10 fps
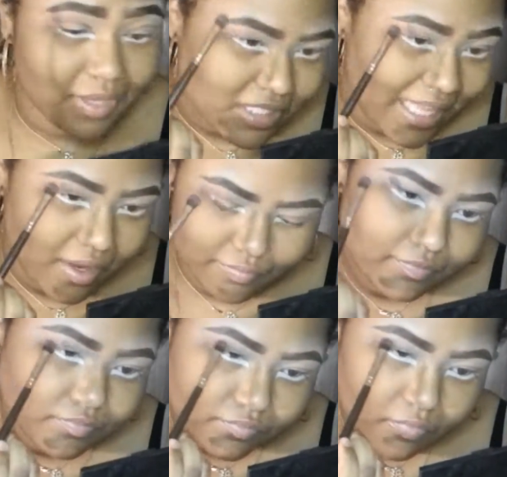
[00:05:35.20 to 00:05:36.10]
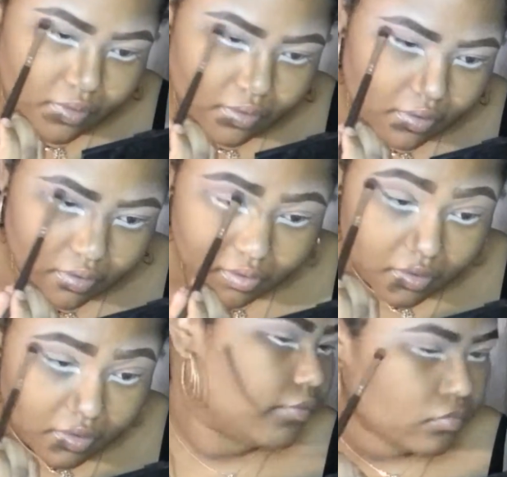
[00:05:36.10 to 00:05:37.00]
I'm going to be going back and
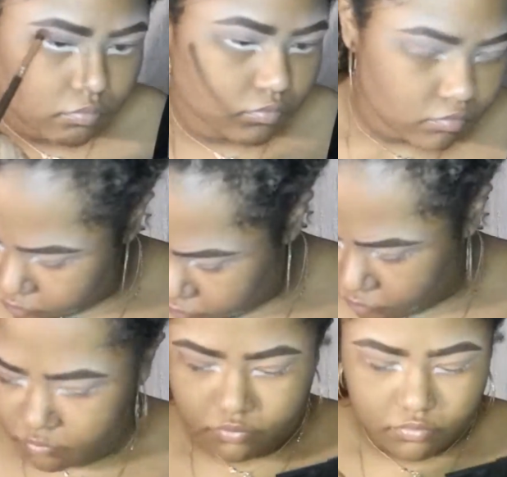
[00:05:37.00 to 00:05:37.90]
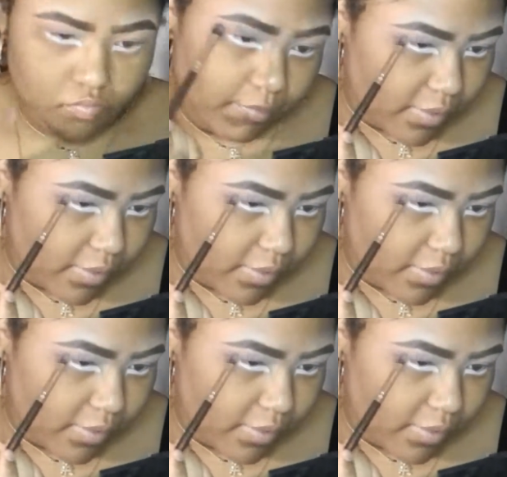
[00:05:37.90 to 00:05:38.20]
forth between